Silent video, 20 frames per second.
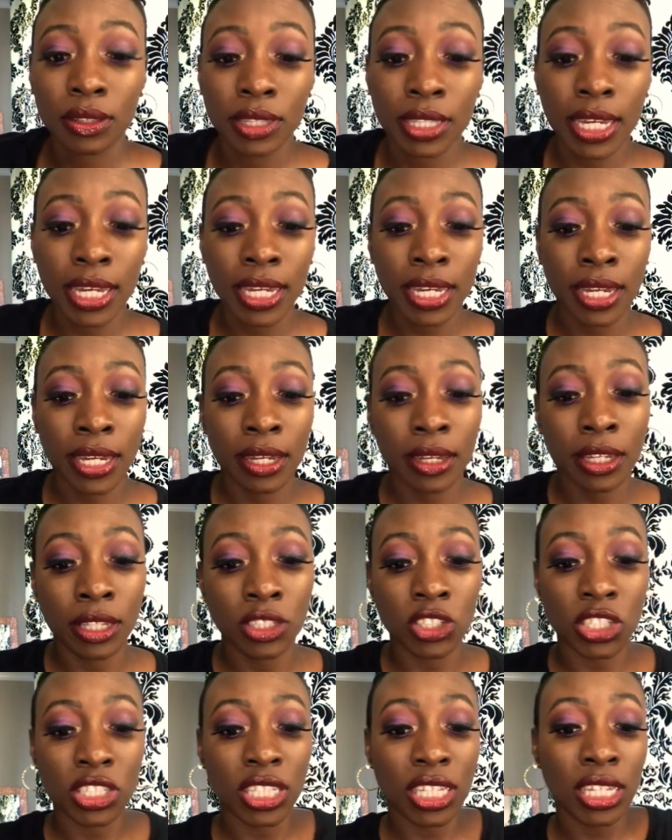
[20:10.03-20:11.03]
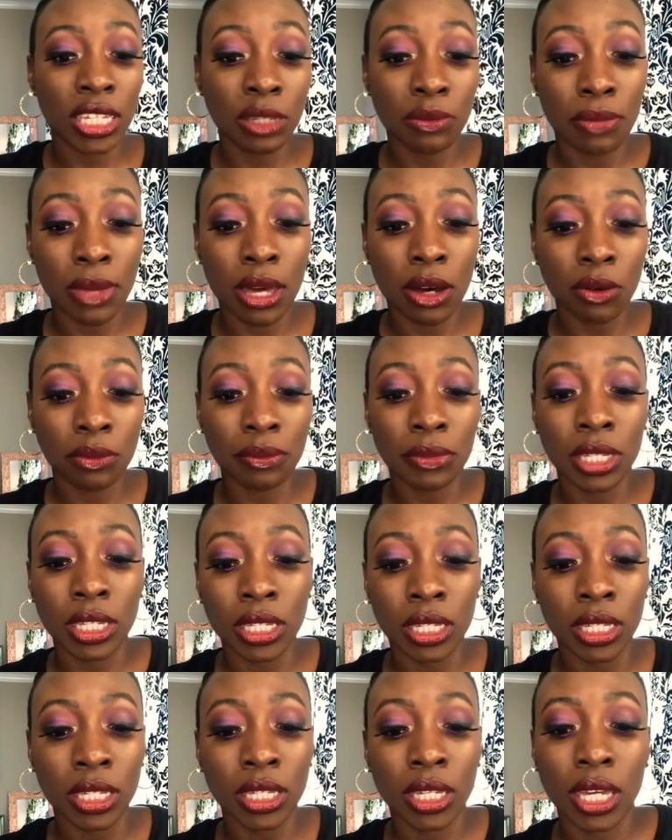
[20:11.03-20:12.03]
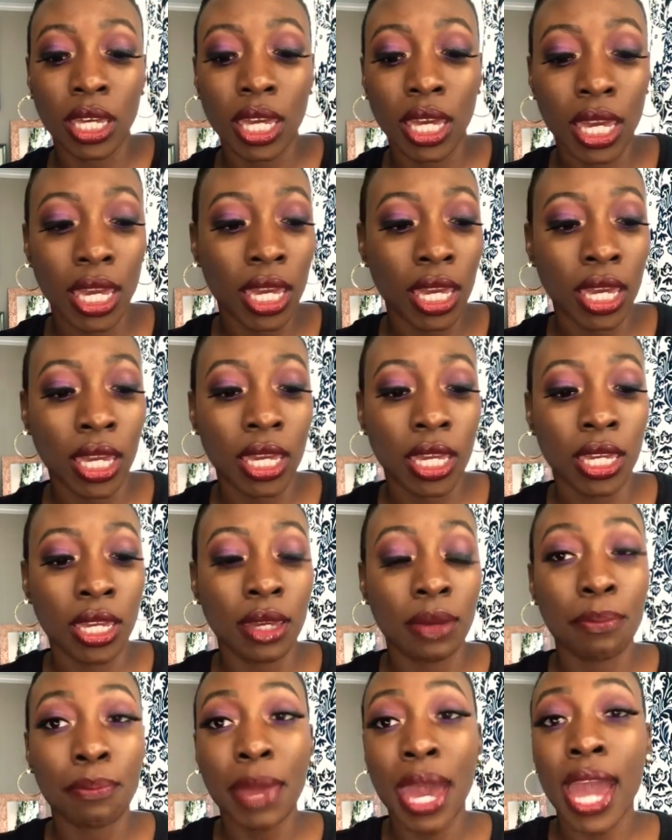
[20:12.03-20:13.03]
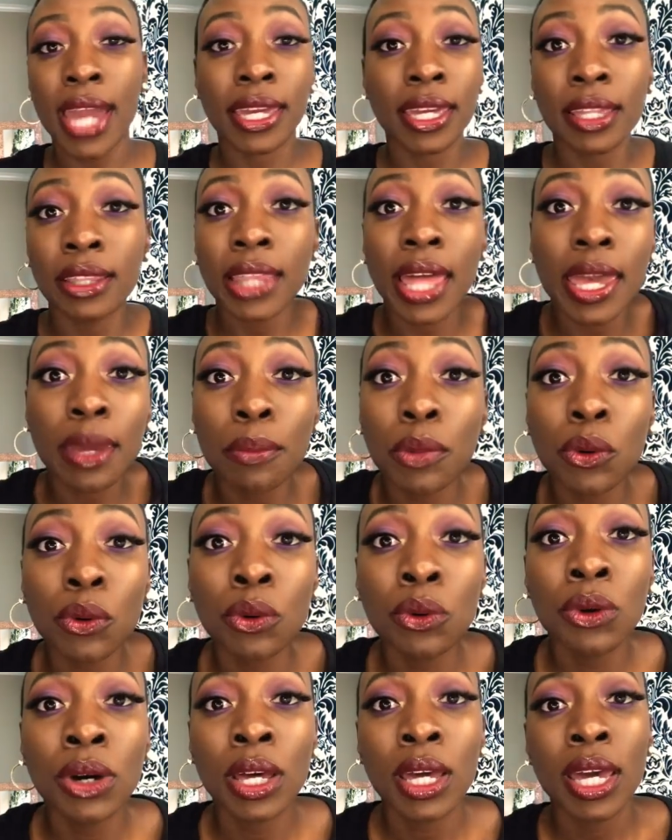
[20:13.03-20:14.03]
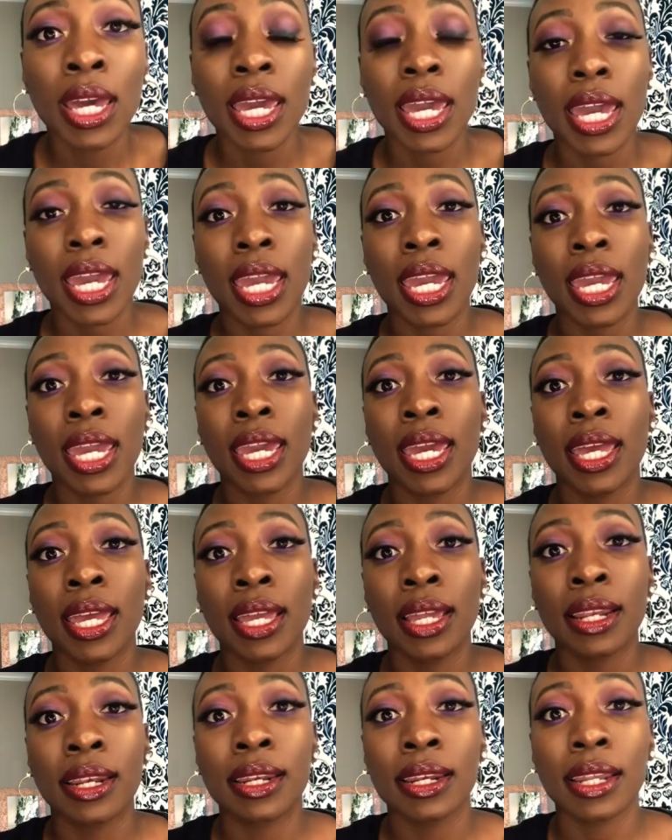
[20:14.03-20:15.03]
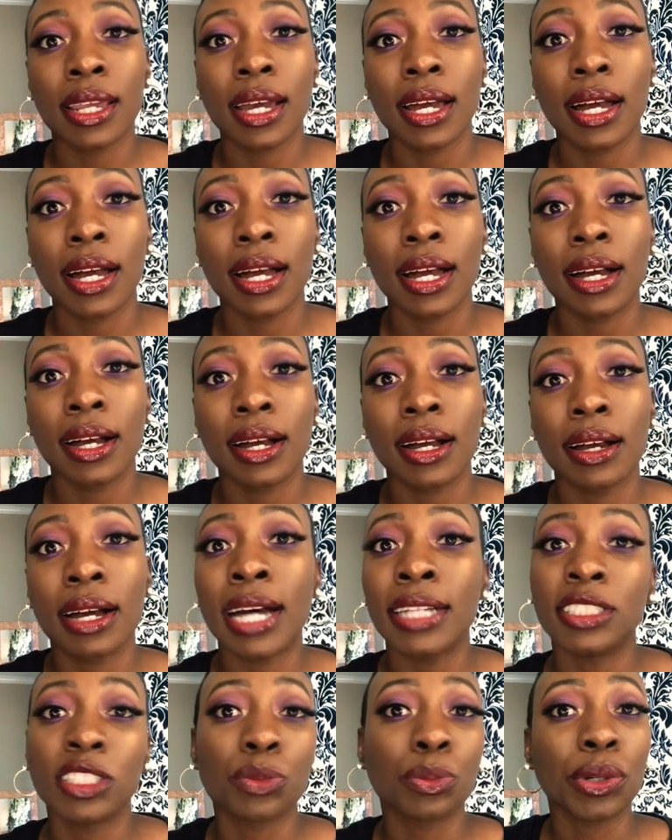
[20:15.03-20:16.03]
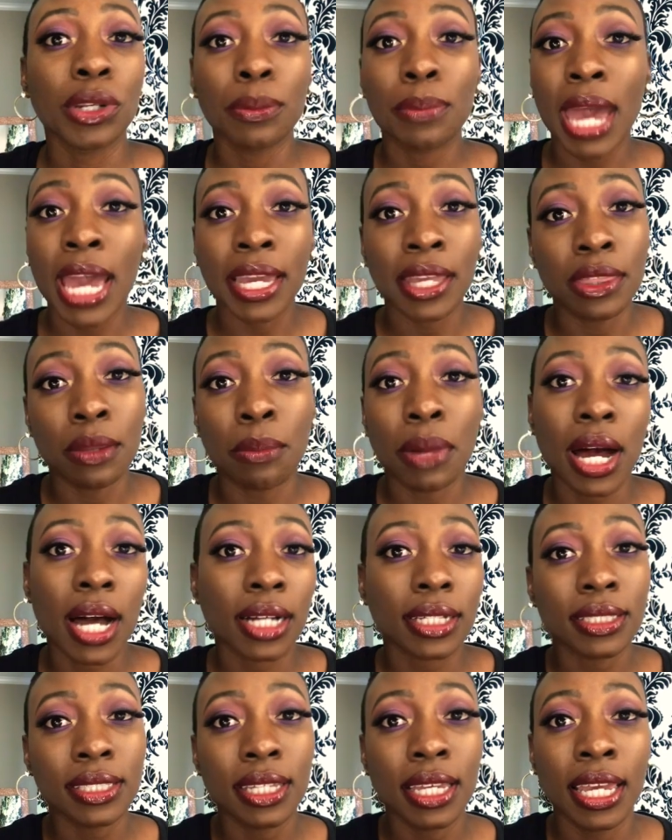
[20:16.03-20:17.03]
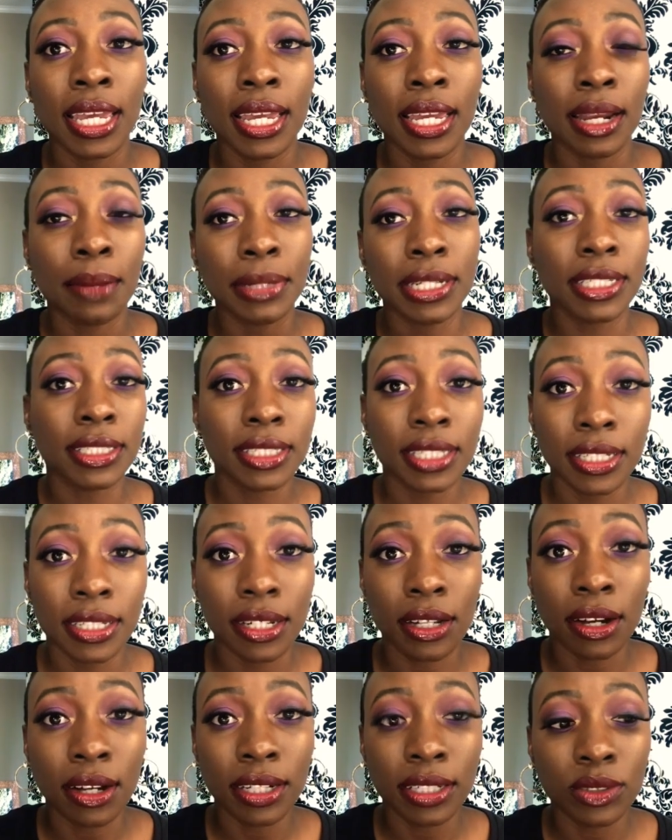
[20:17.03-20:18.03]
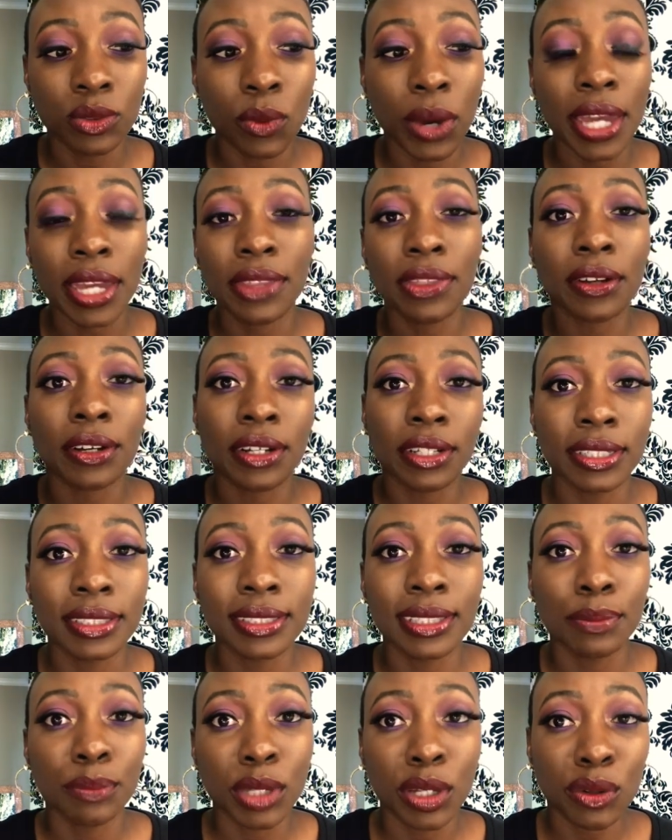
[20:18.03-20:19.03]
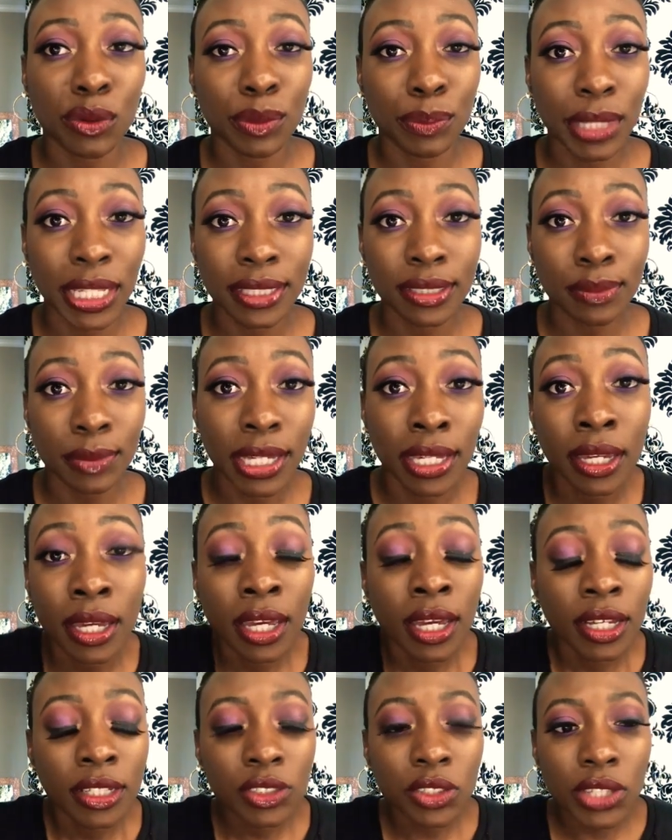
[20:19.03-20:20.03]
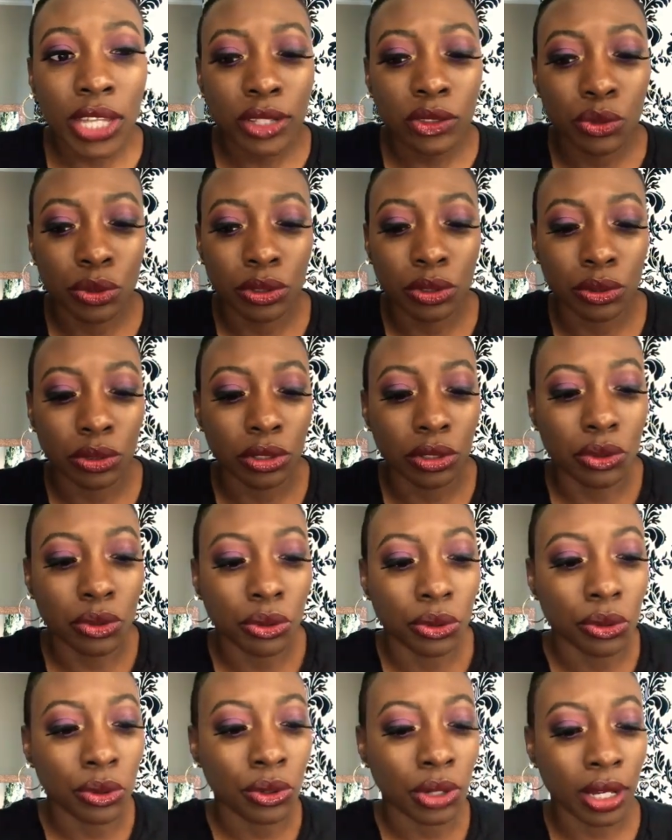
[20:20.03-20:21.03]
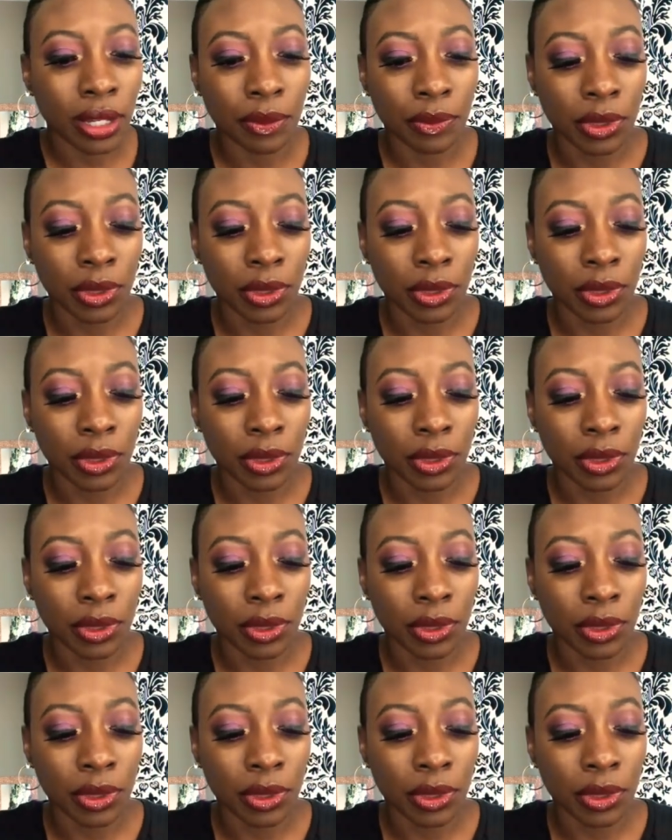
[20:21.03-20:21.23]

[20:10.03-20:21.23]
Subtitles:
they just emailed me a packing label, and I just put it back in the box, and I'm gonna send it on its way, and they're gonna send me a replacement. So that's really, really cool.